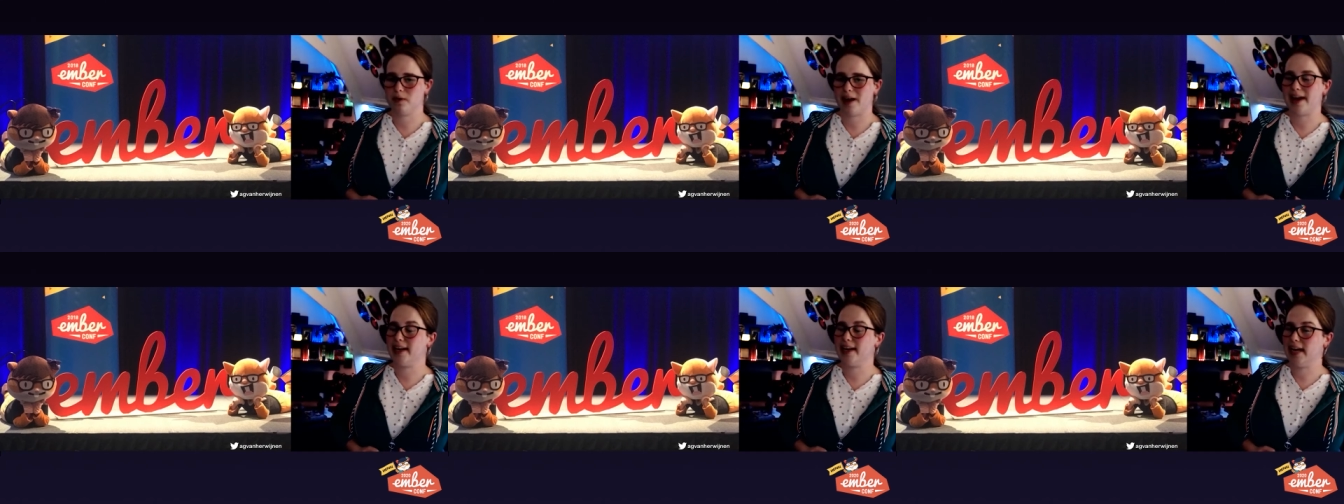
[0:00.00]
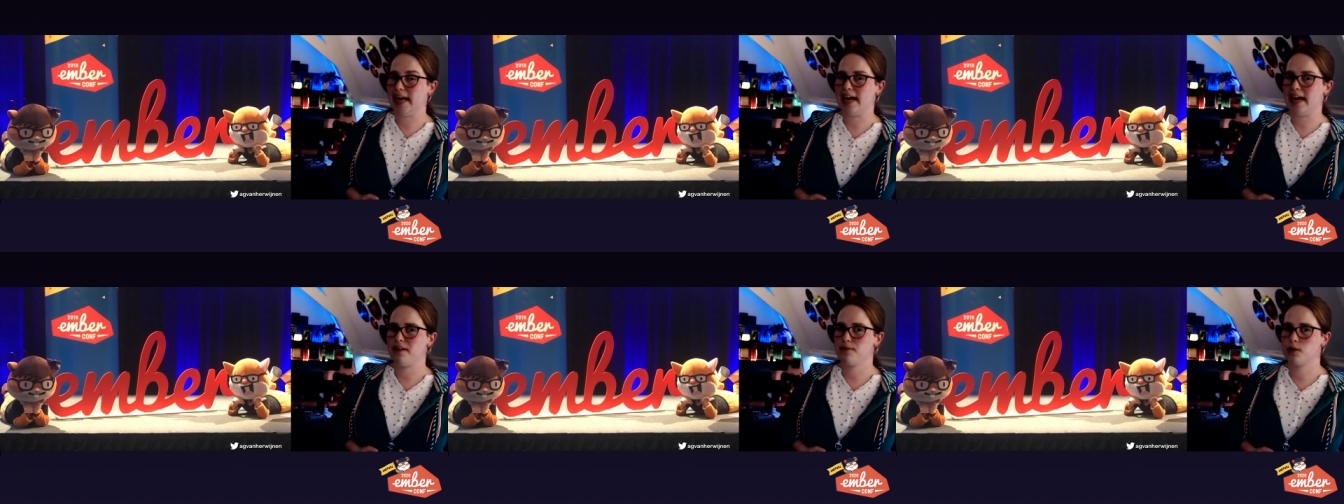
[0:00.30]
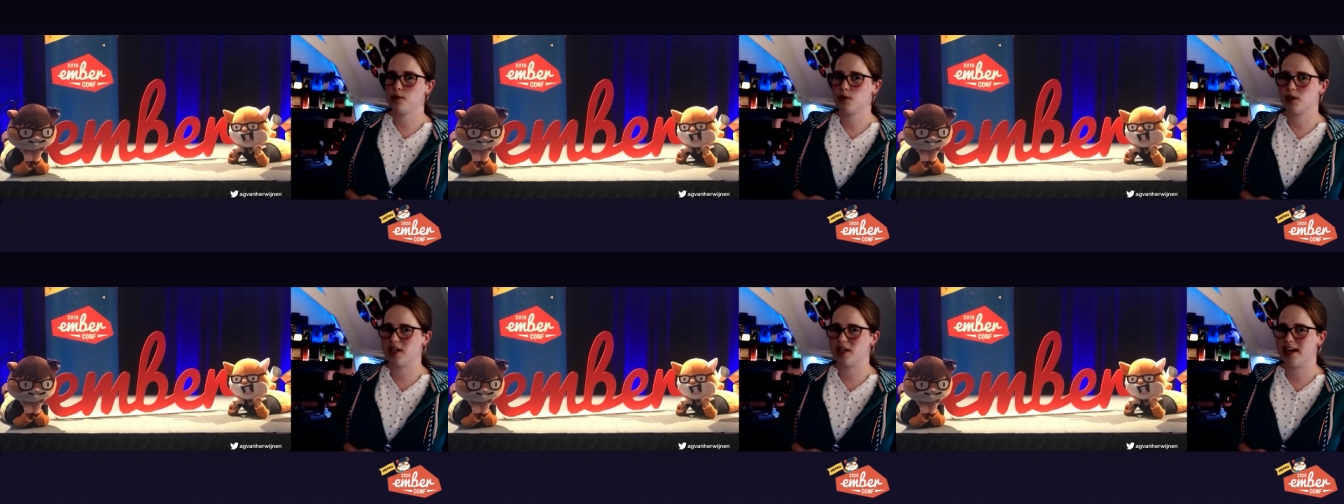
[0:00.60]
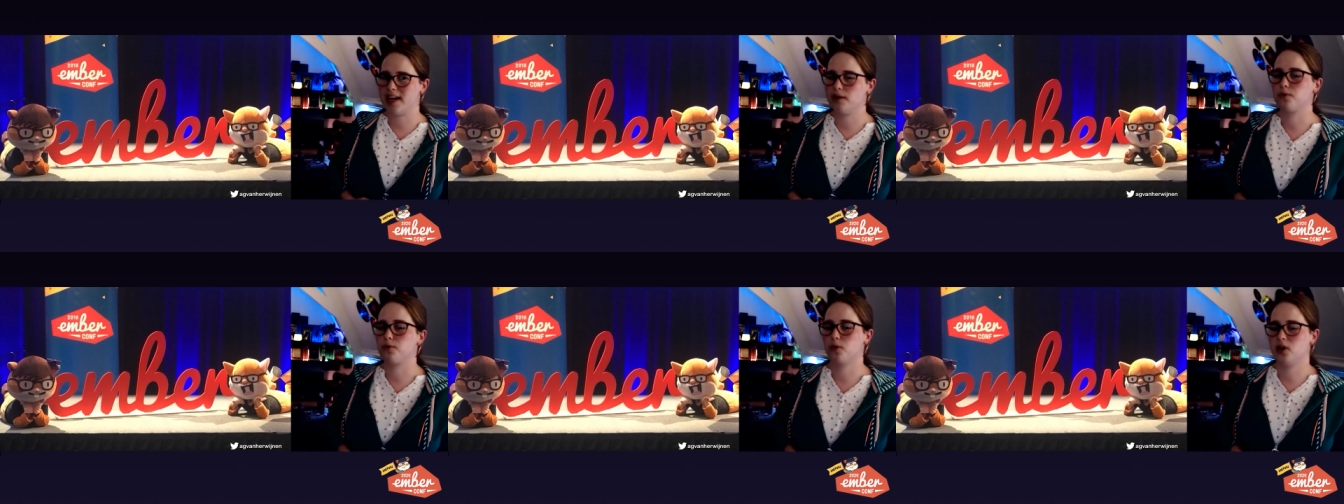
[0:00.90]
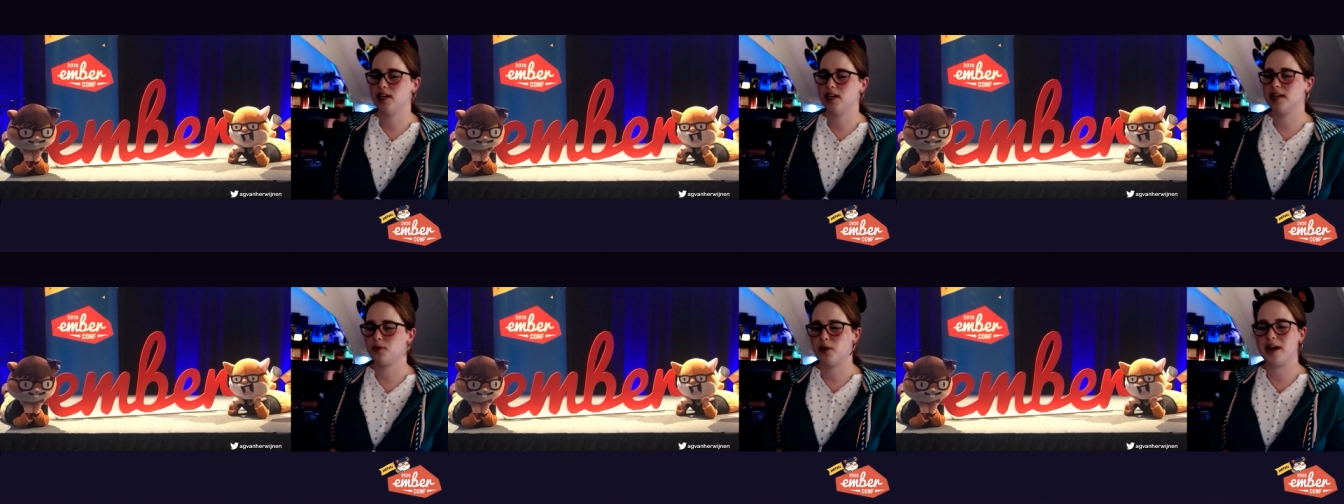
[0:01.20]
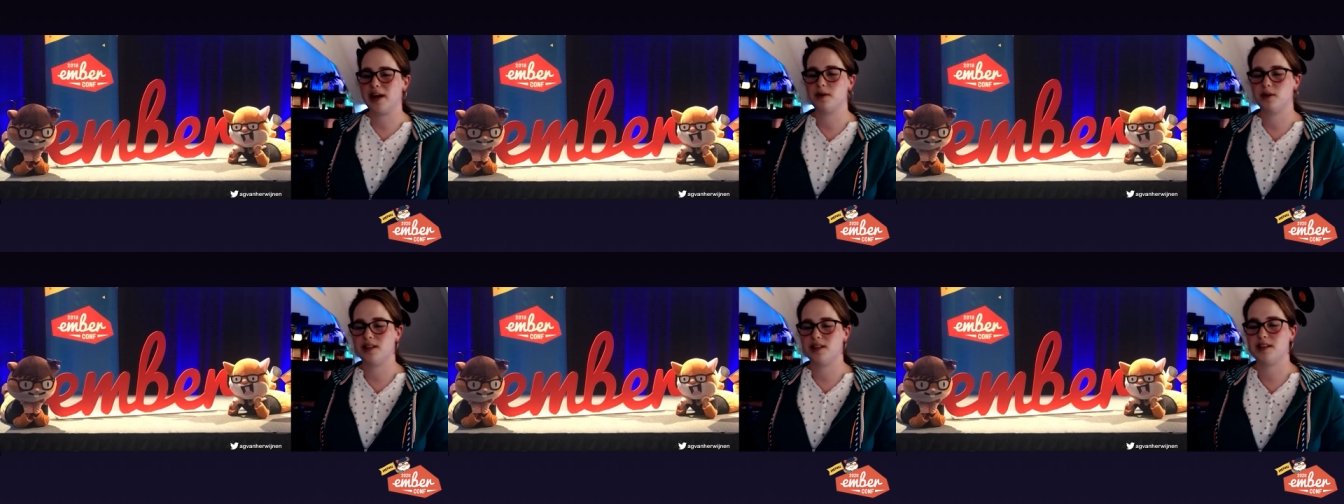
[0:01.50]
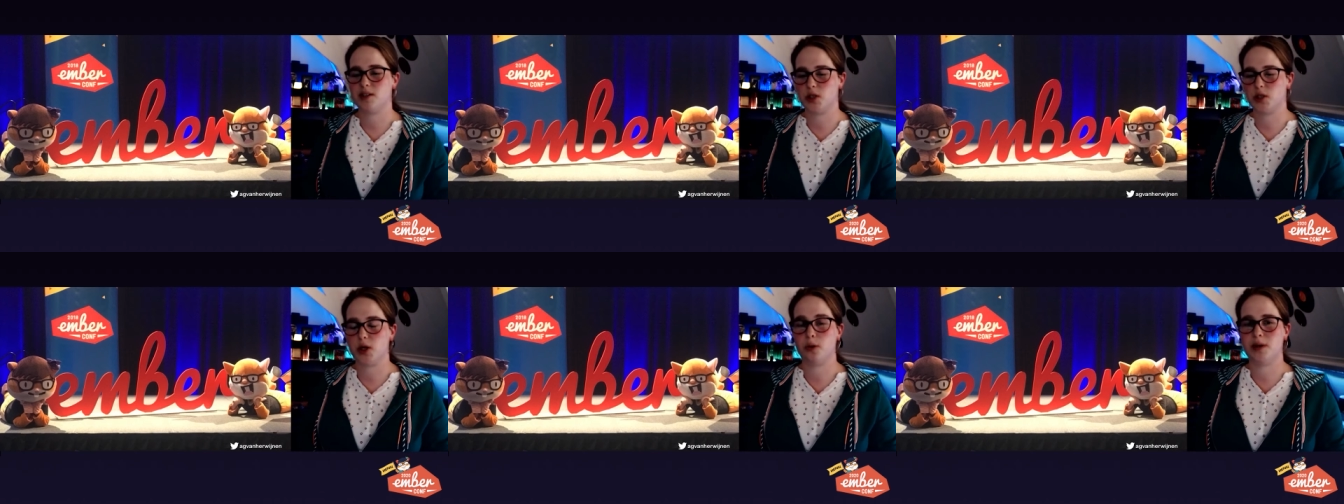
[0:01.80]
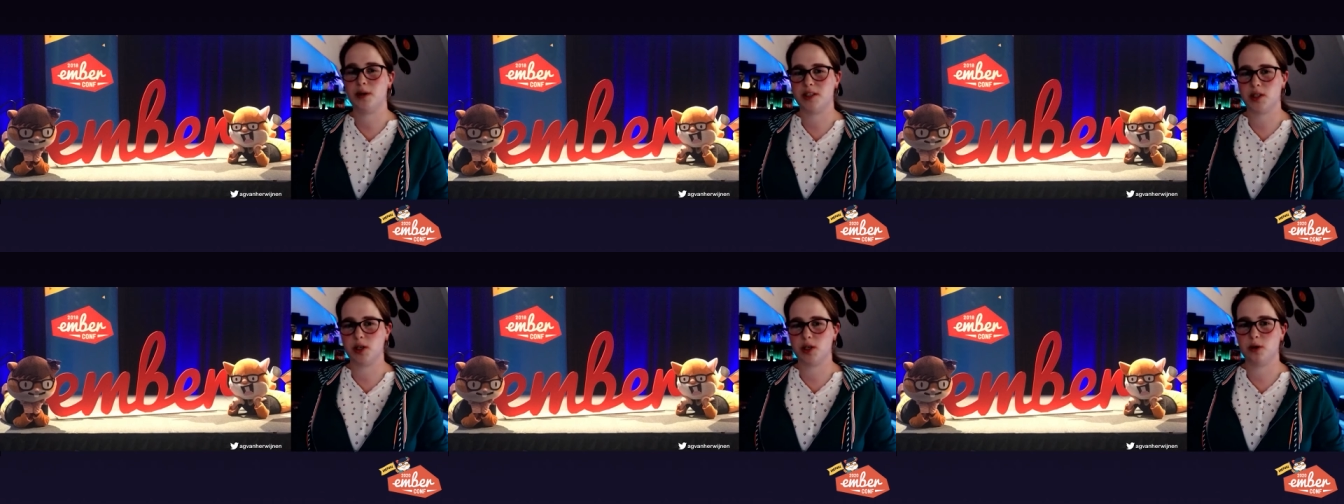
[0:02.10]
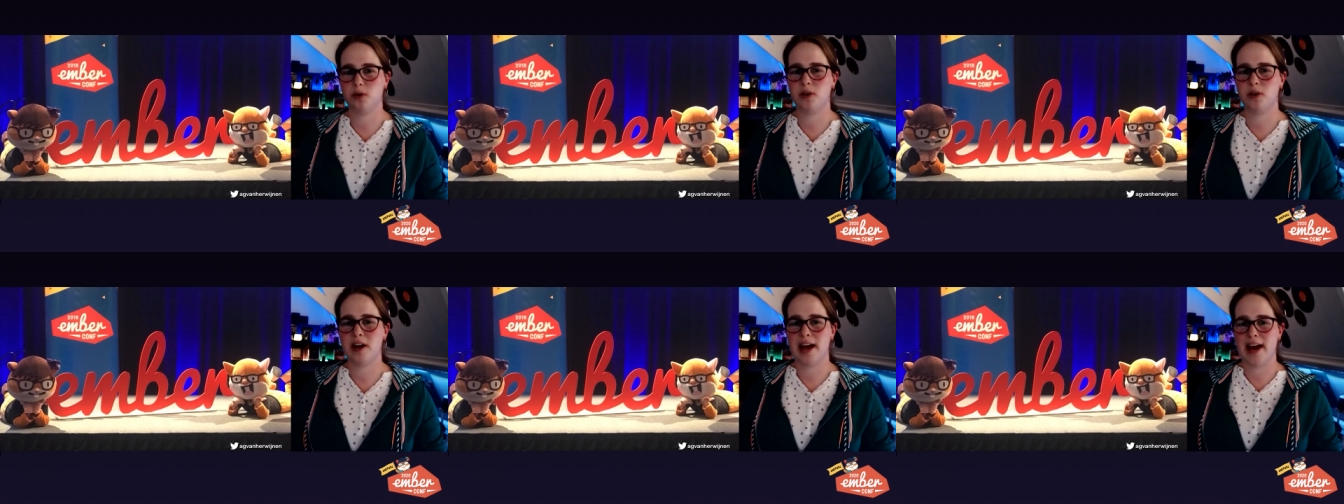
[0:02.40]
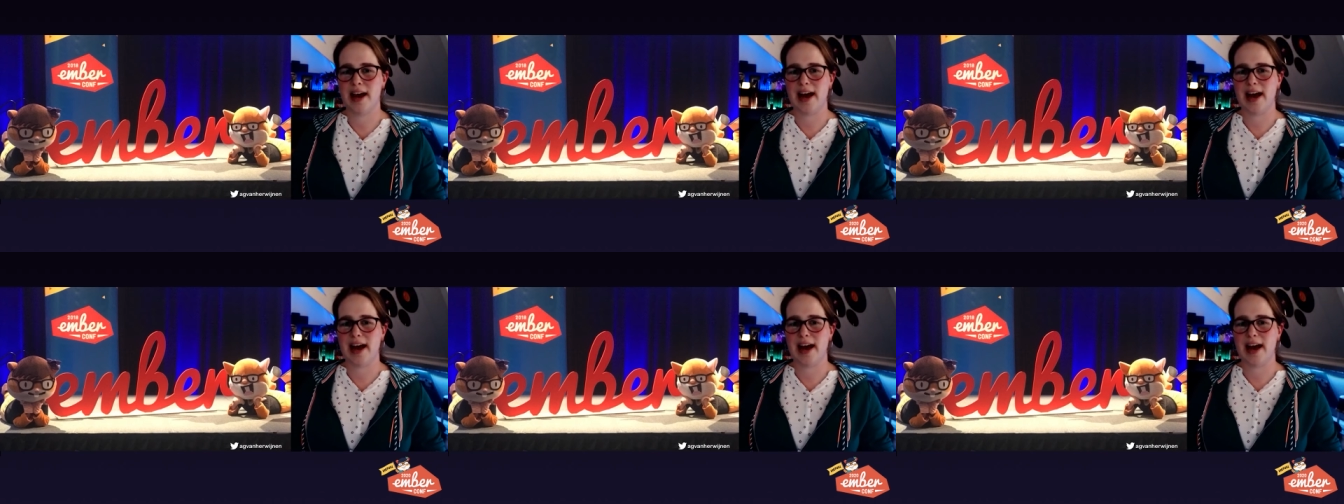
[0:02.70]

And I have to say, running around in a Zoey suit